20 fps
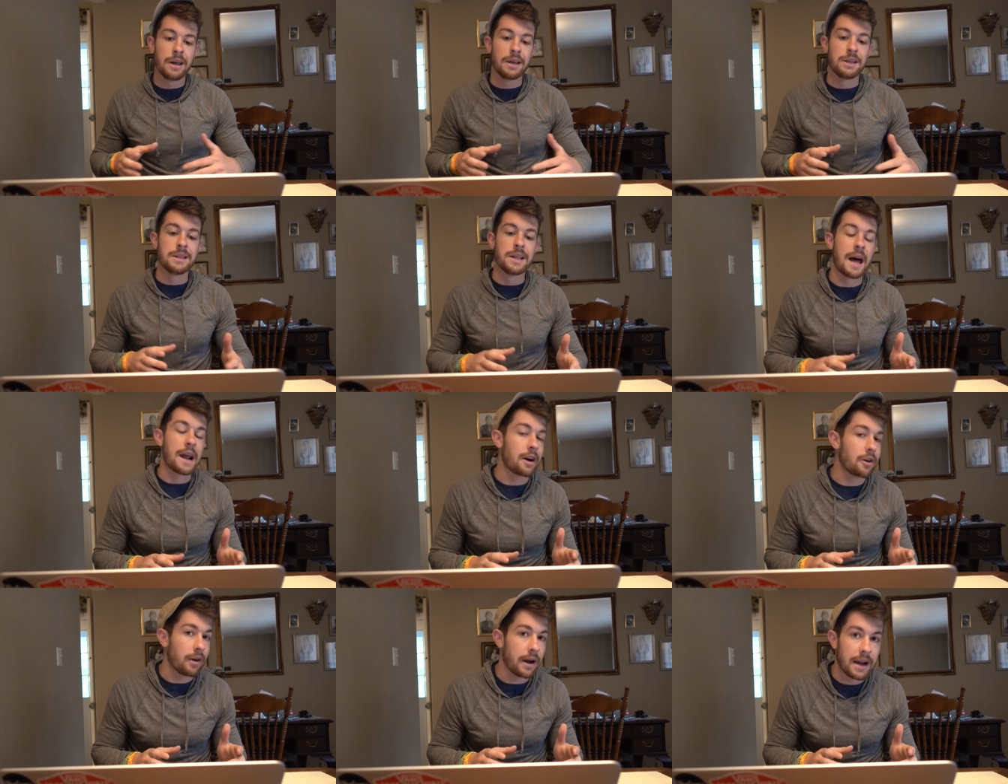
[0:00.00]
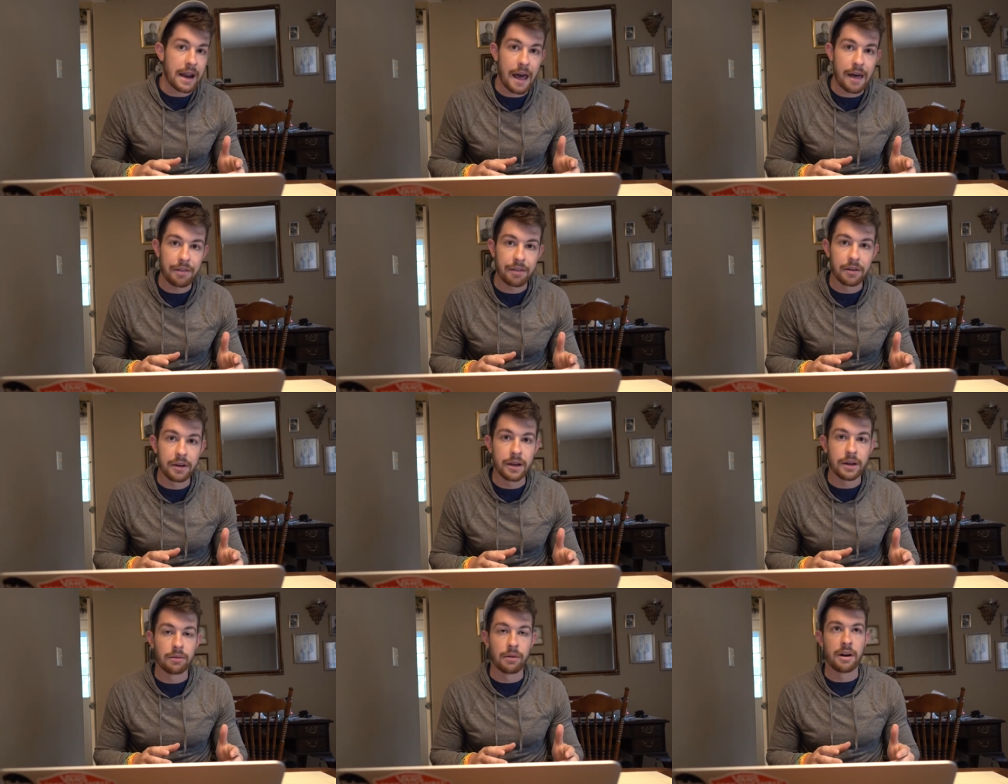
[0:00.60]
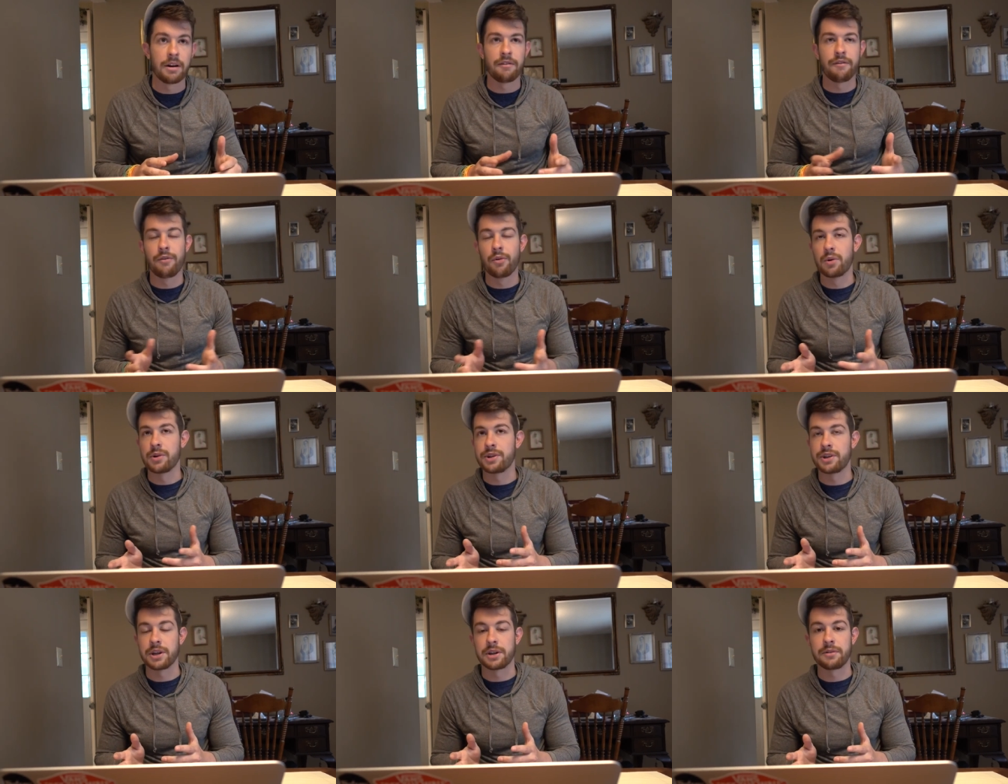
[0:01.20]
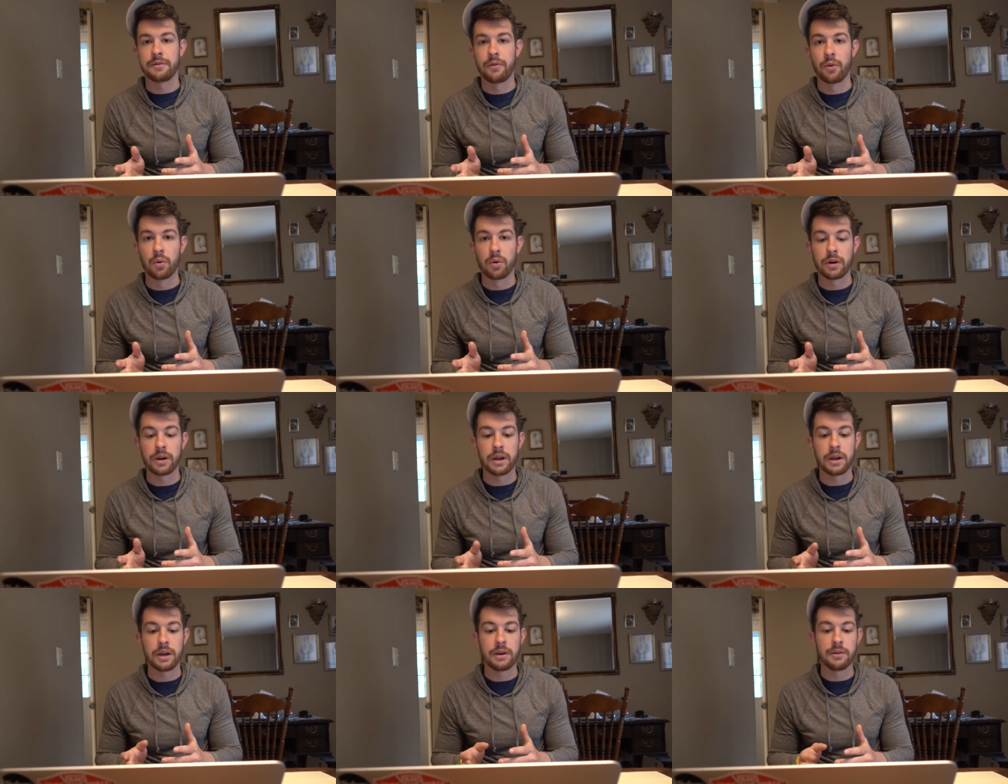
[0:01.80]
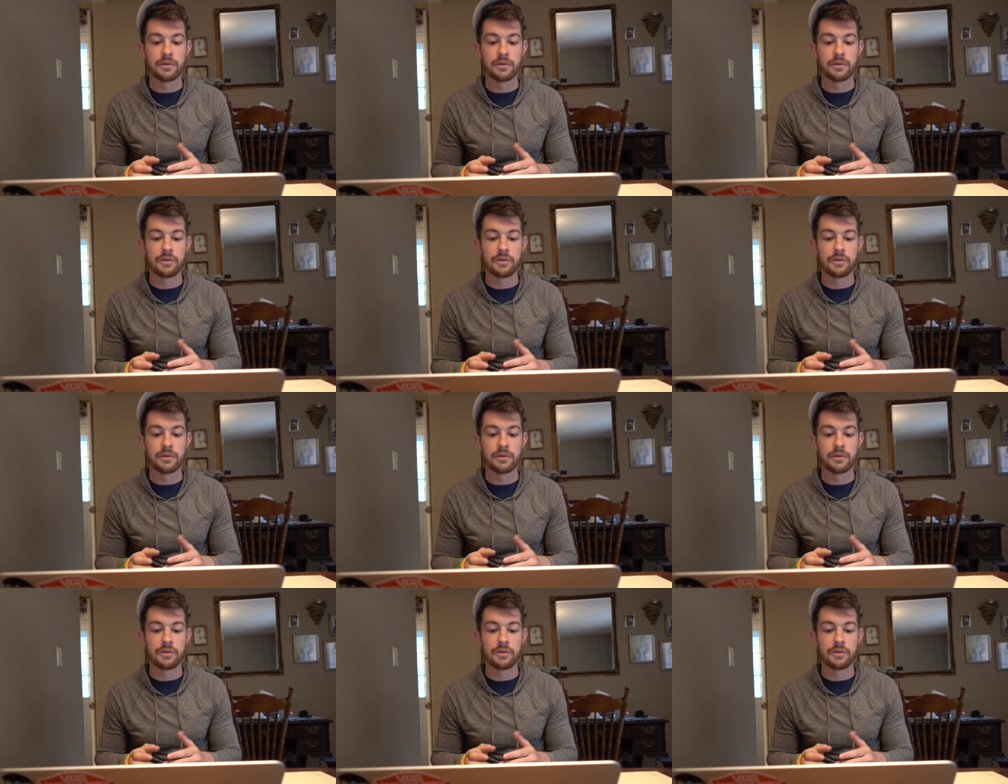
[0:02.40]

He's not a great athlete. Ran a four six forty.